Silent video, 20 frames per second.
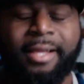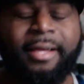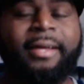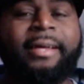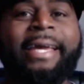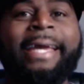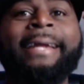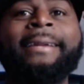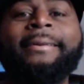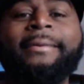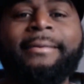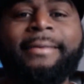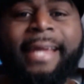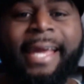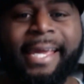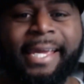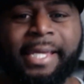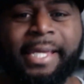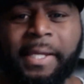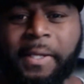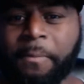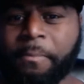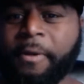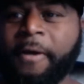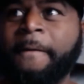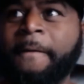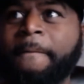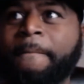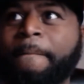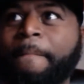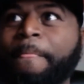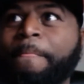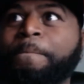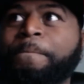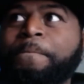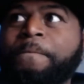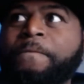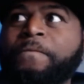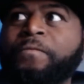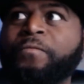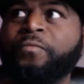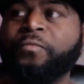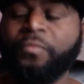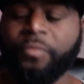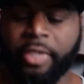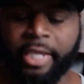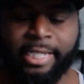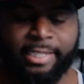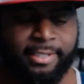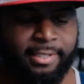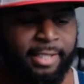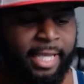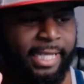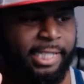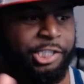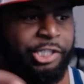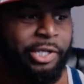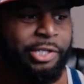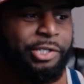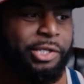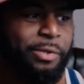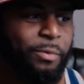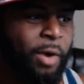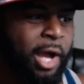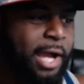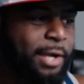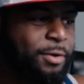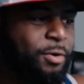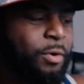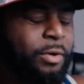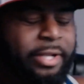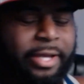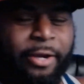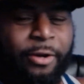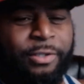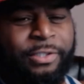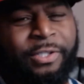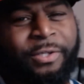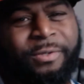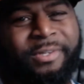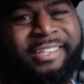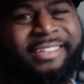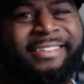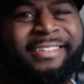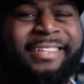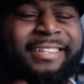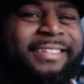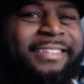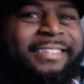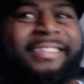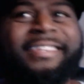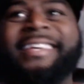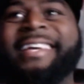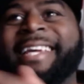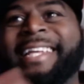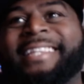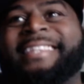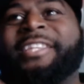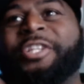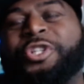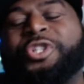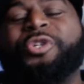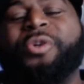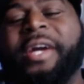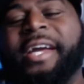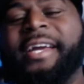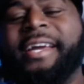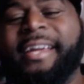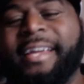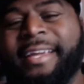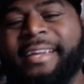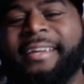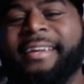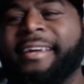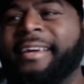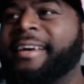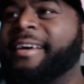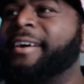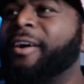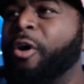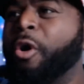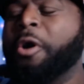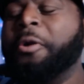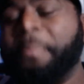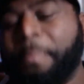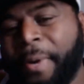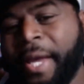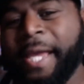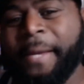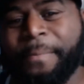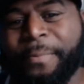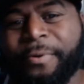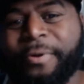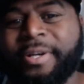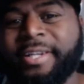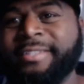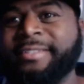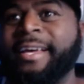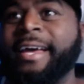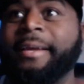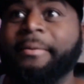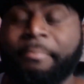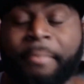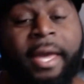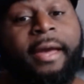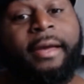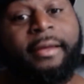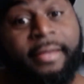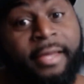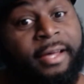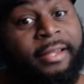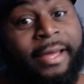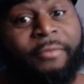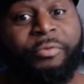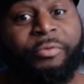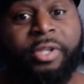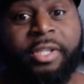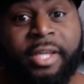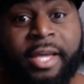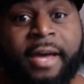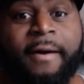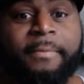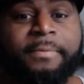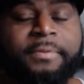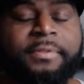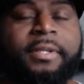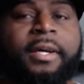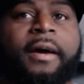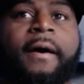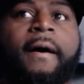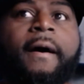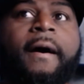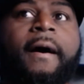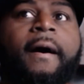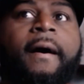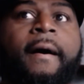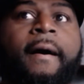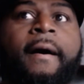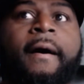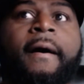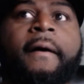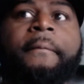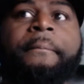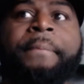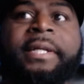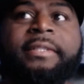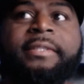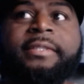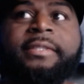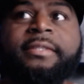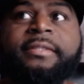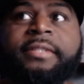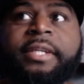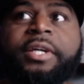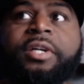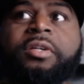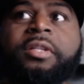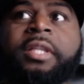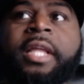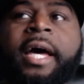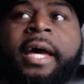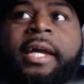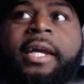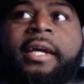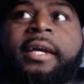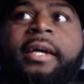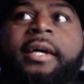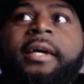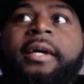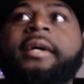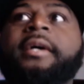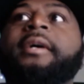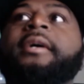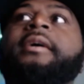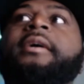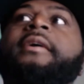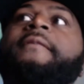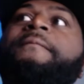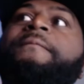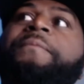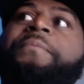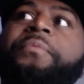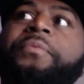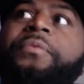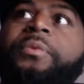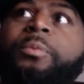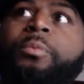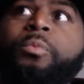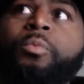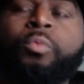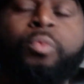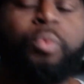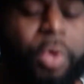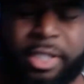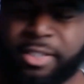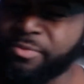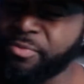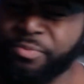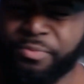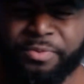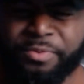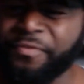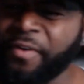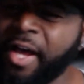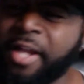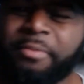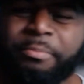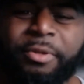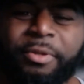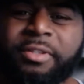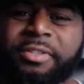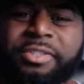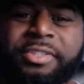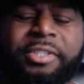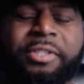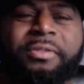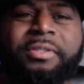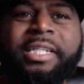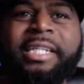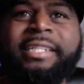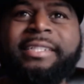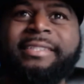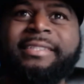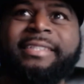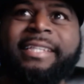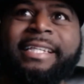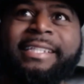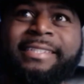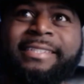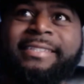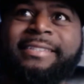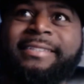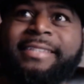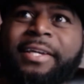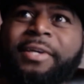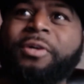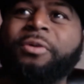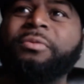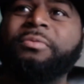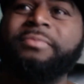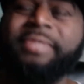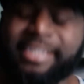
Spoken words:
In name, it's like JJ Watt going to Arizona. The trade on paper is like, man, yeah, that really helps. But still, like, what Von Miller still, he's still the